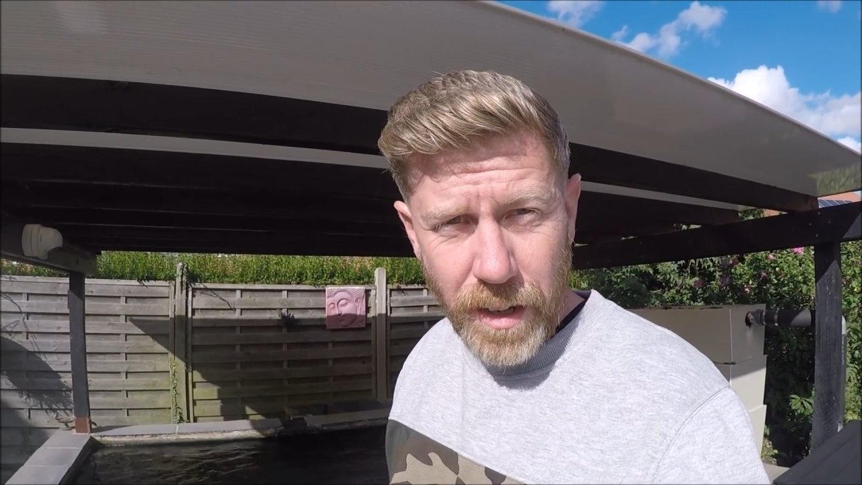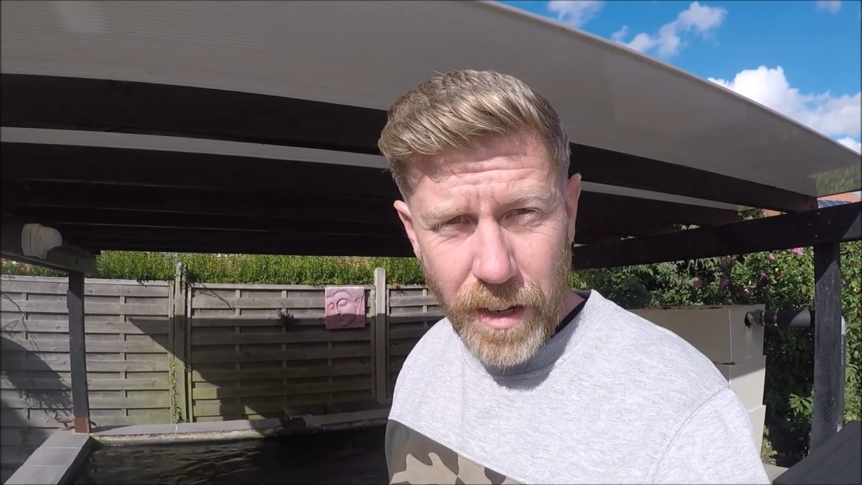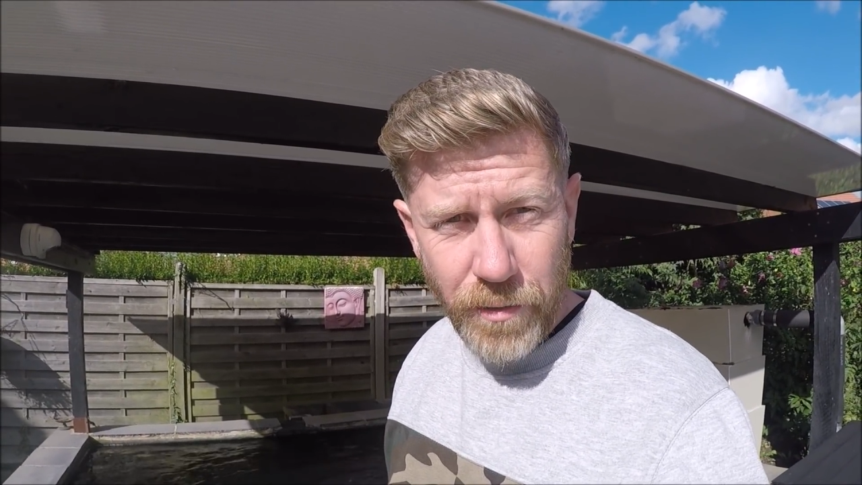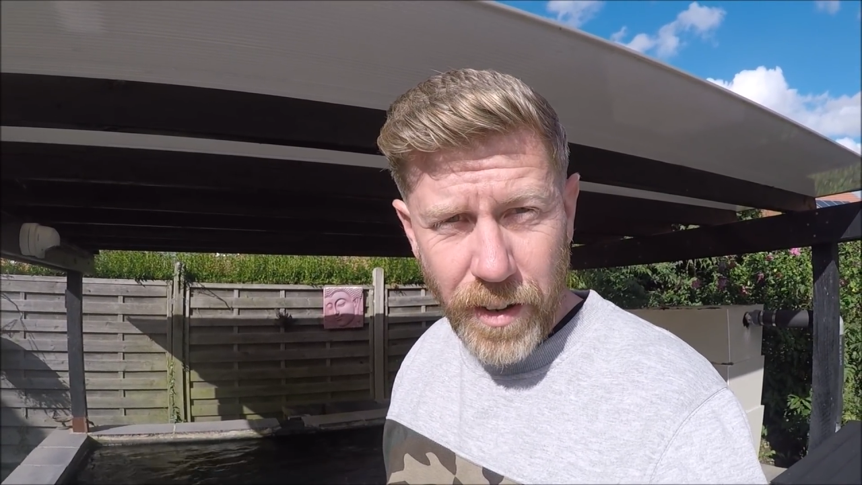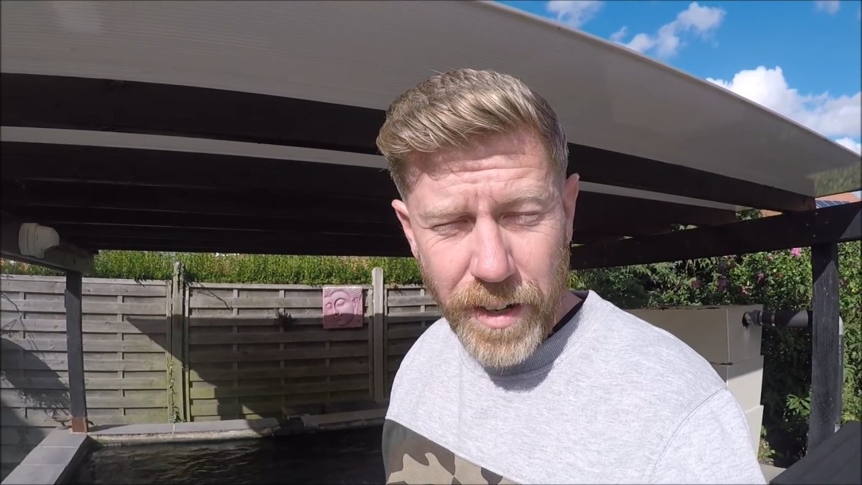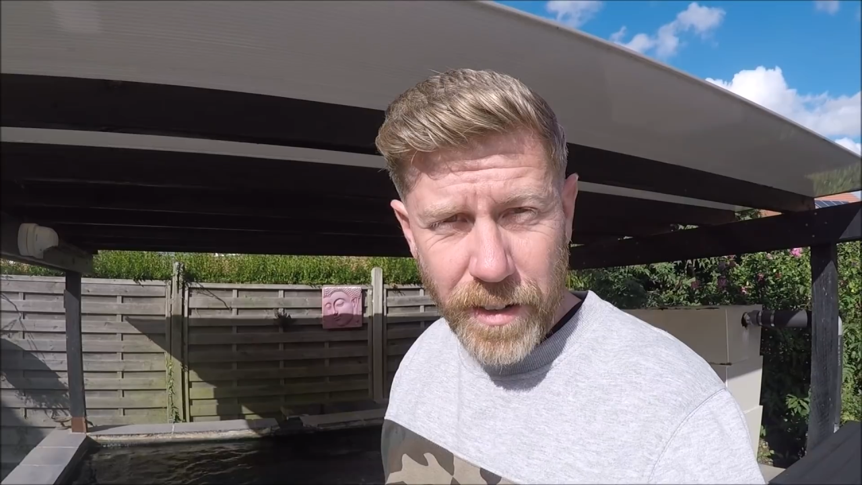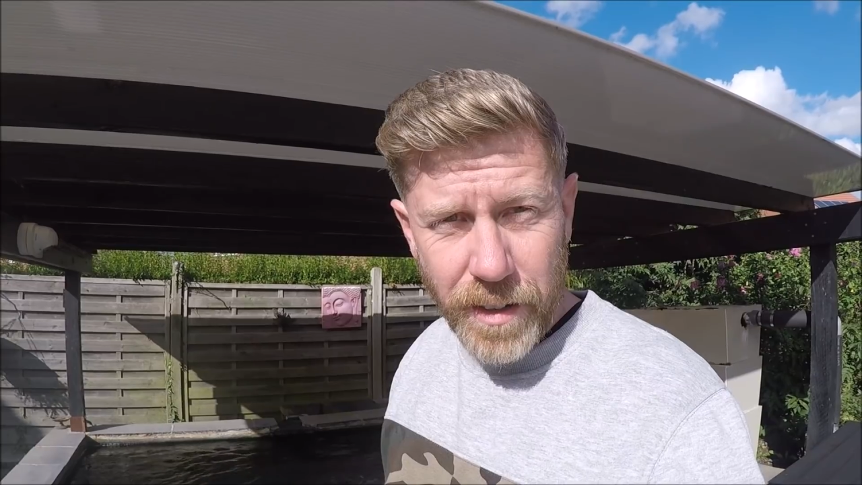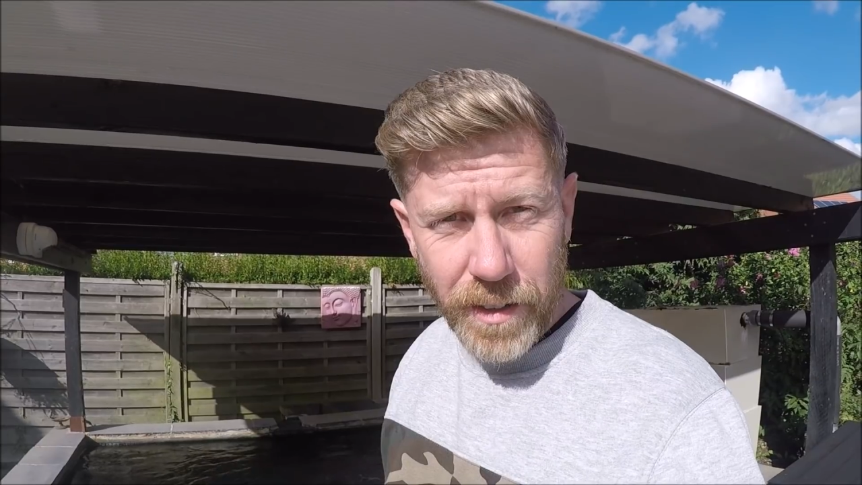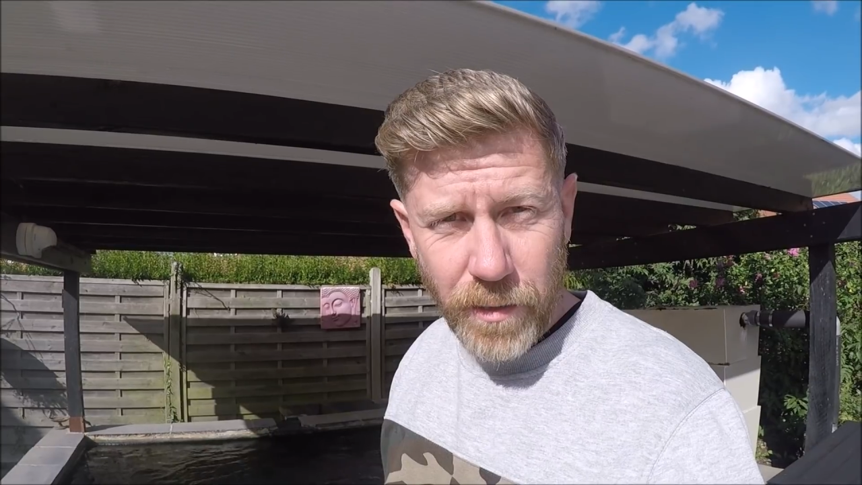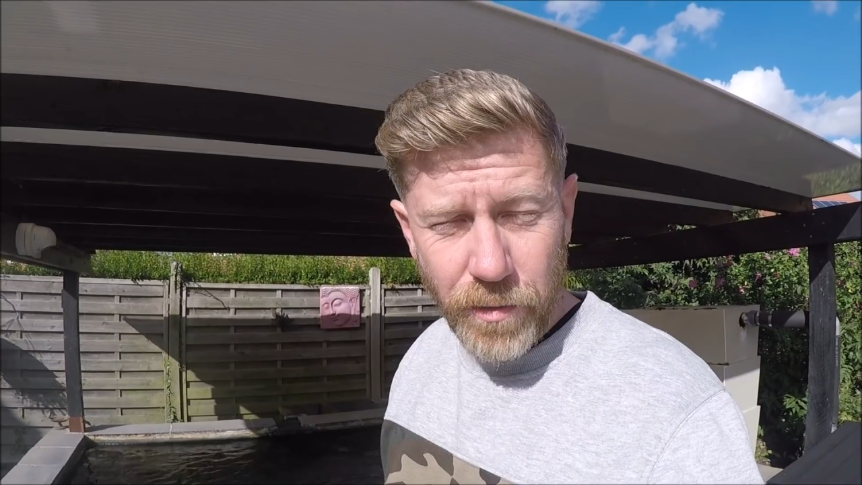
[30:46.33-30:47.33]
event
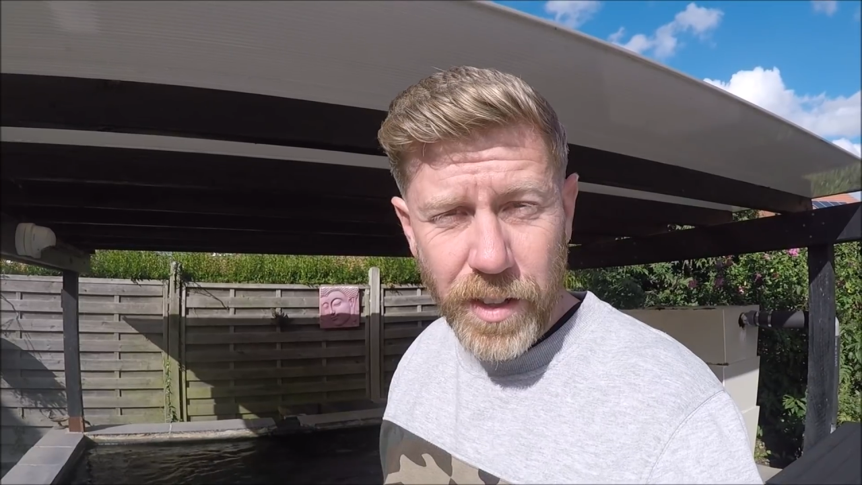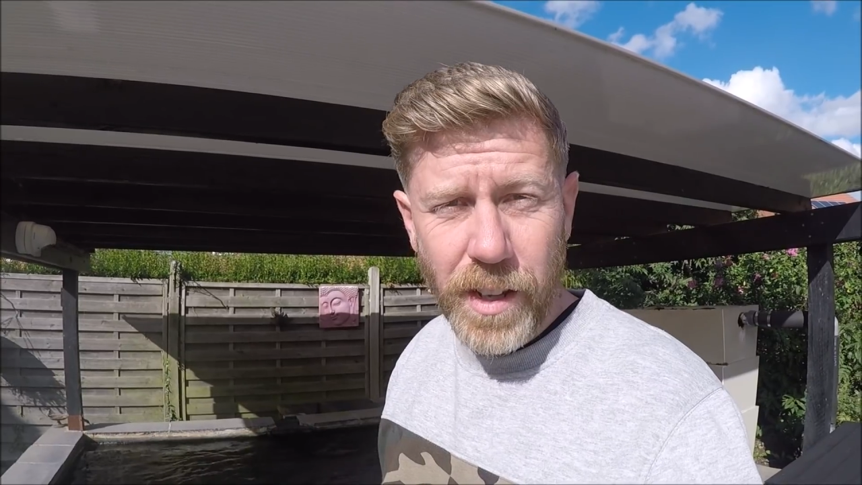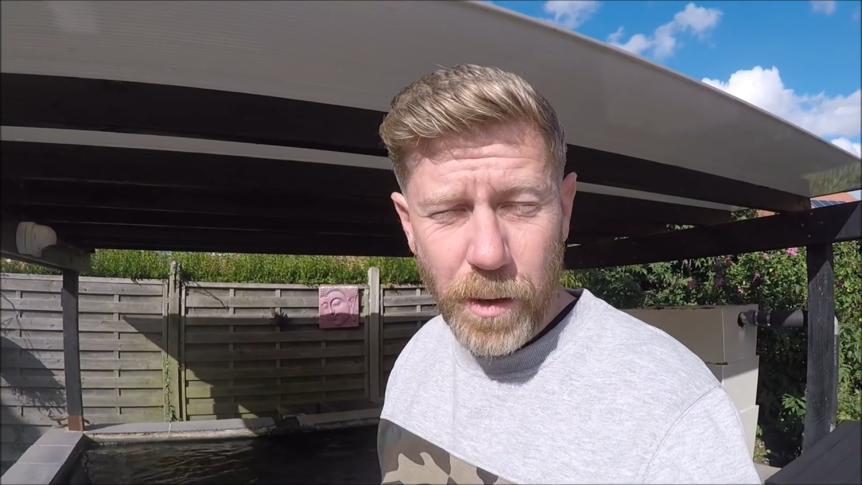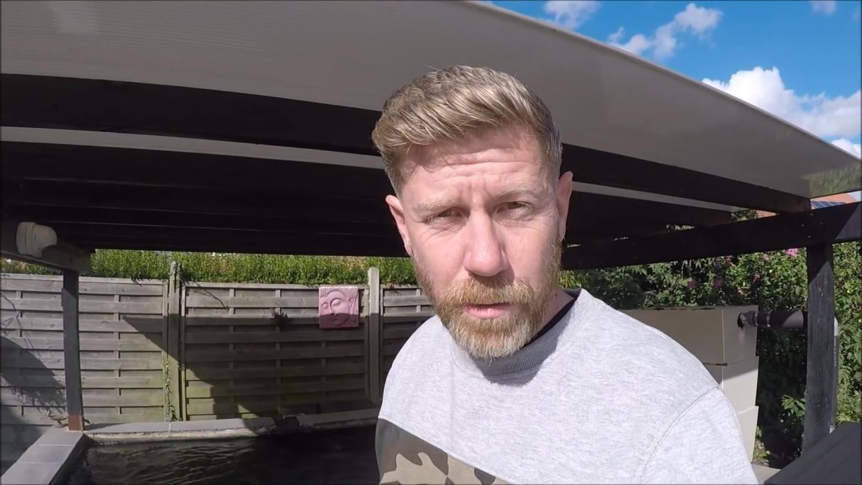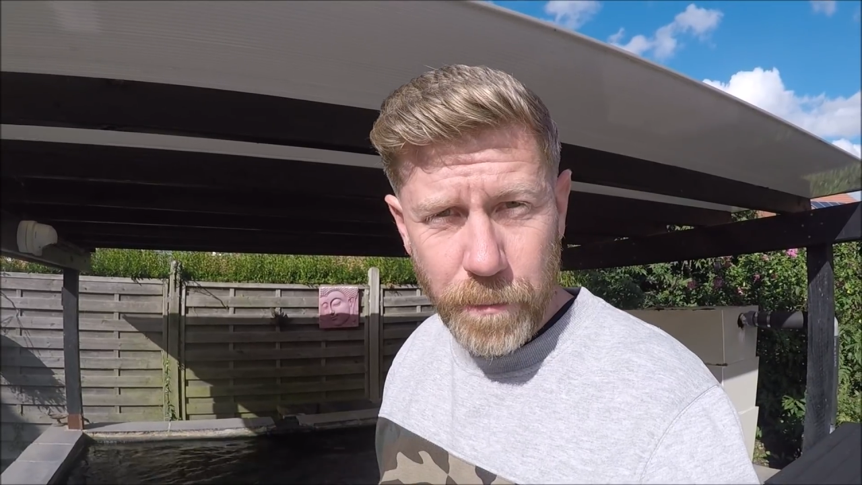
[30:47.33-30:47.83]
video.